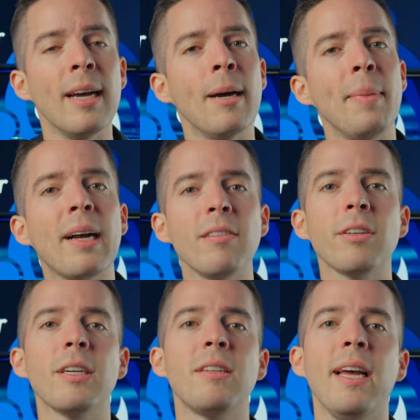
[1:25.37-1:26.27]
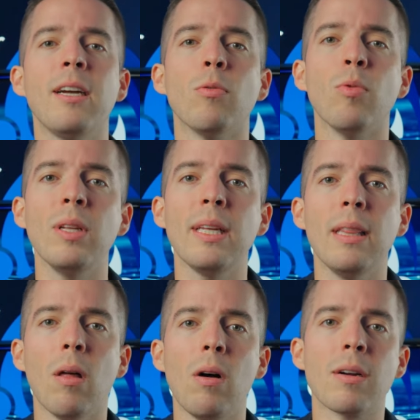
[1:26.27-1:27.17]
because it could take a really
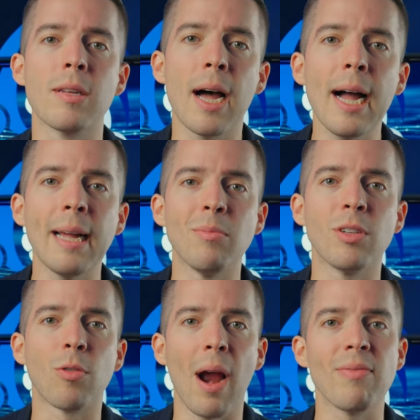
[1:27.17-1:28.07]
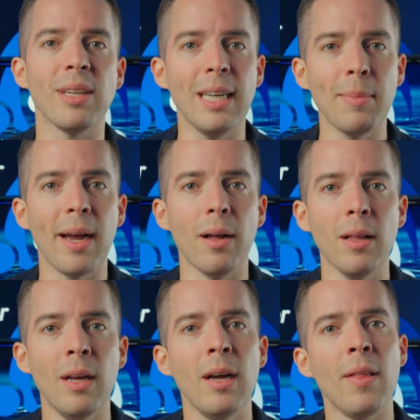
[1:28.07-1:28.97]
long time to draft an email
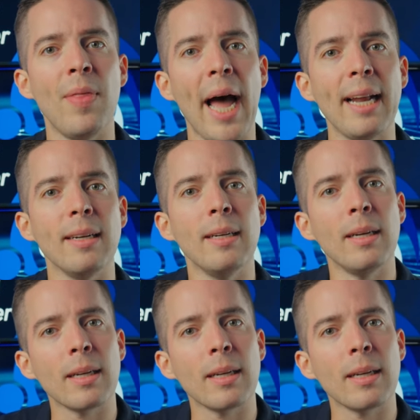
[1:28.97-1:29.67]
that